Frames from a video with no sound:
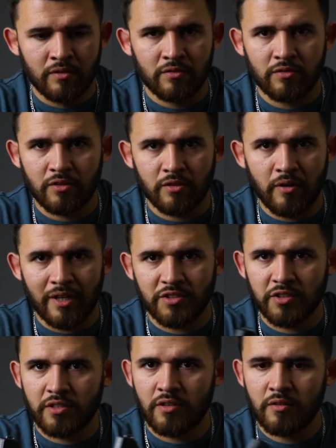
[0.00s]
So I
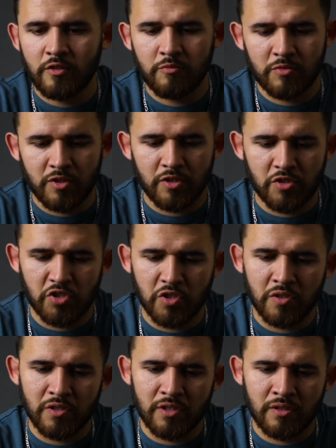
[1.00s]
took it home, started
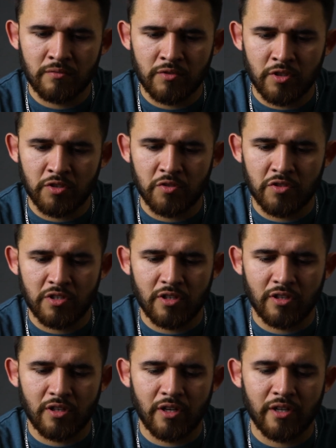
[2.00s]
shooting, started using it
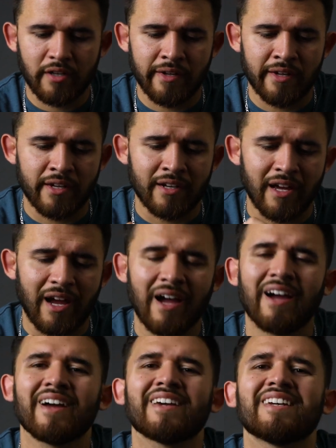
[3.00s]
a lot, and
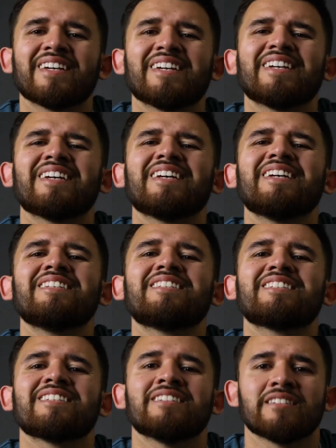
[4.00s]
I
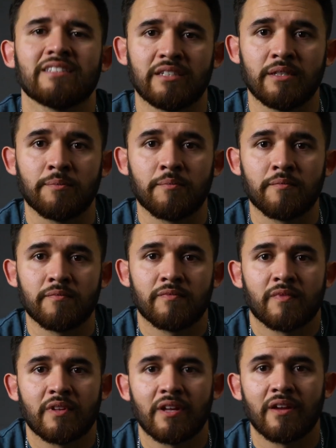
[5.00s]
instantly
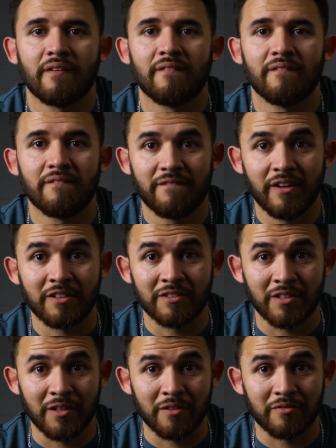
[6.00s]
fell
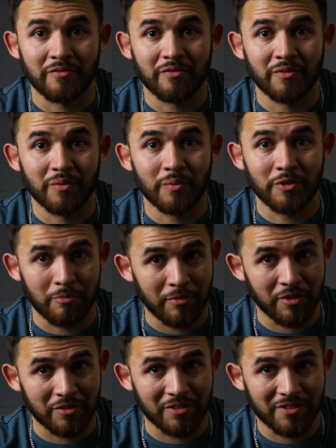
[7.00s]
in love with the
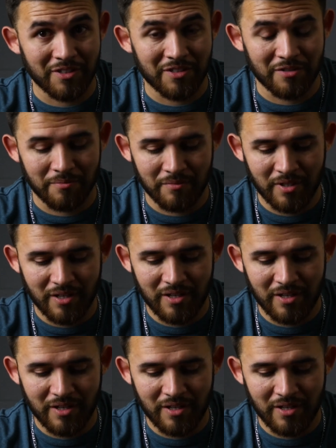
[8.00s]
mirrorless system.